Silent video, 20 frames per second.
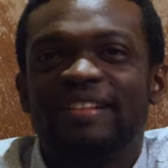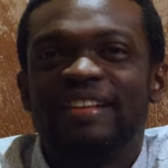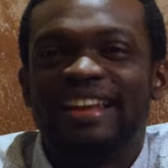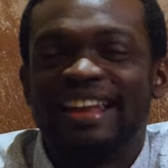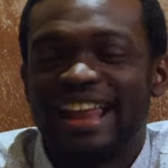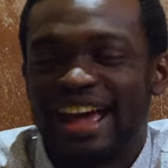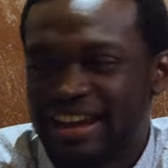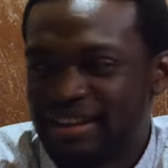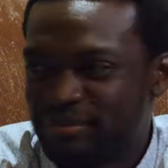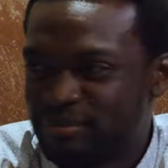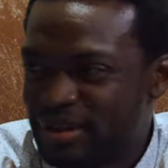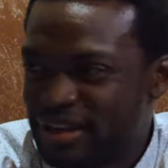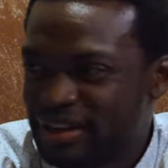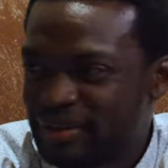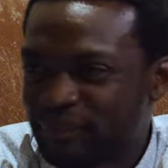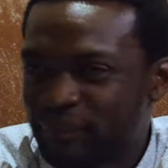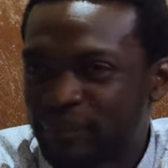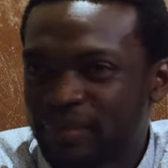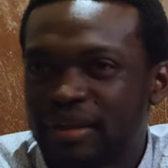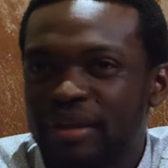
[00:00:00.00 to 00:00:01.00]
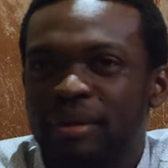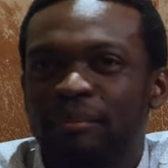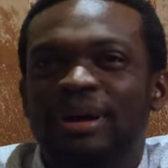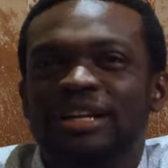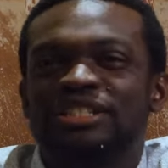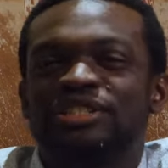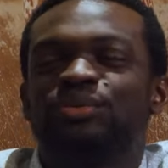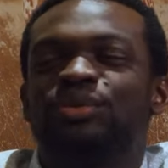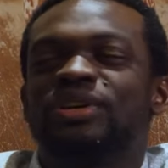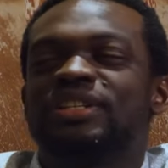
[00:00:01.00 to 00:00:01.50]
like me,
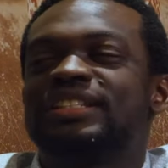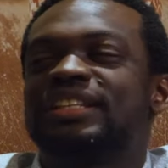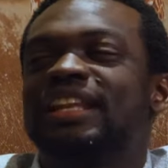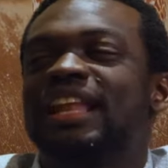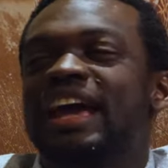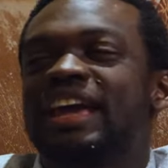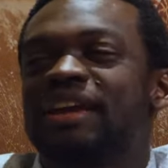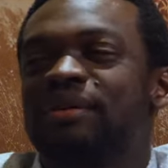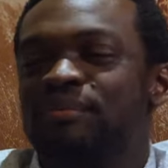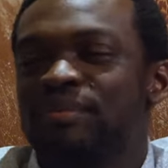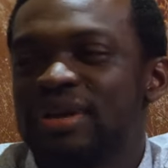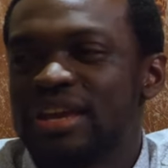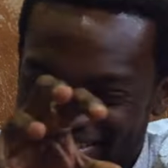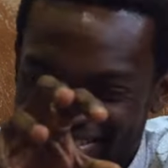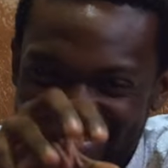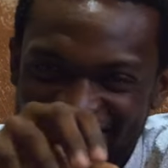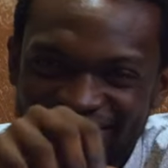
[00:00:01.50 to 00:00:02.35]
but she was like me.